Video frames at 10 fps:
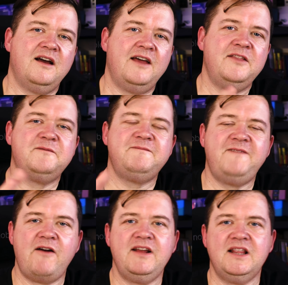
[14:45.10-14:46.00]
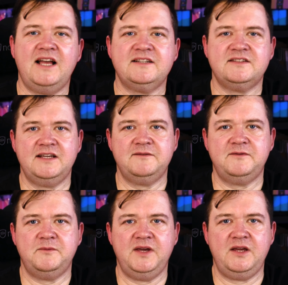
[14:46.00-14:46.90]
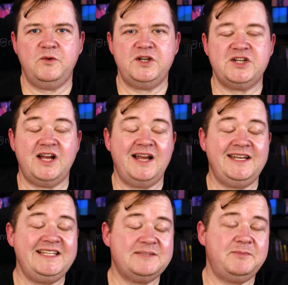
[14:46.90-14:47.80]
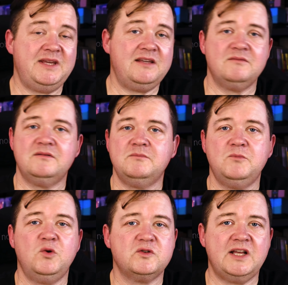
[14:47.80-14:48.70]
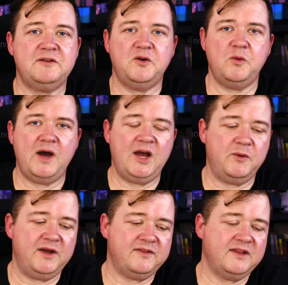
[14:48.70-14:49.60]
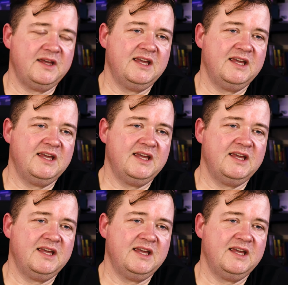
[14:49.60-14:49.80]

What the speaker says: And the very last thing for me, which I need to be more self-aware with,